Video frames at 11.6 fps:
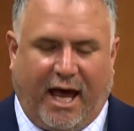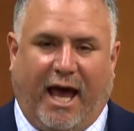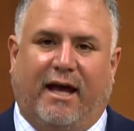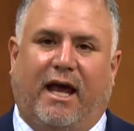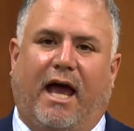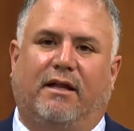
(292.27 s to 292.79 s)

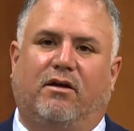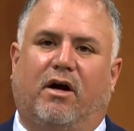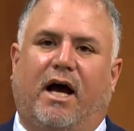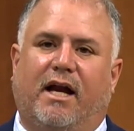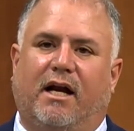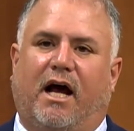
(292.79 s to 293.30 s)
and they're
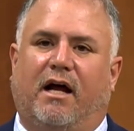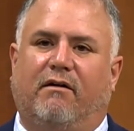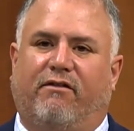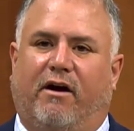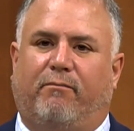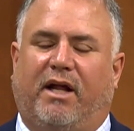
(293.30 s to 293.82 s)
at an
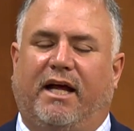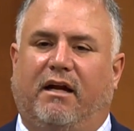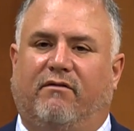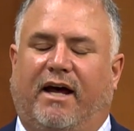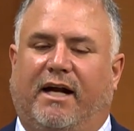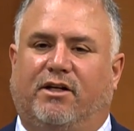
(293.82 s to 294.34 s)
unfair playing
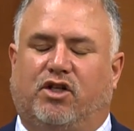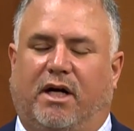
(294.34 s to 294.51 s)
advantage.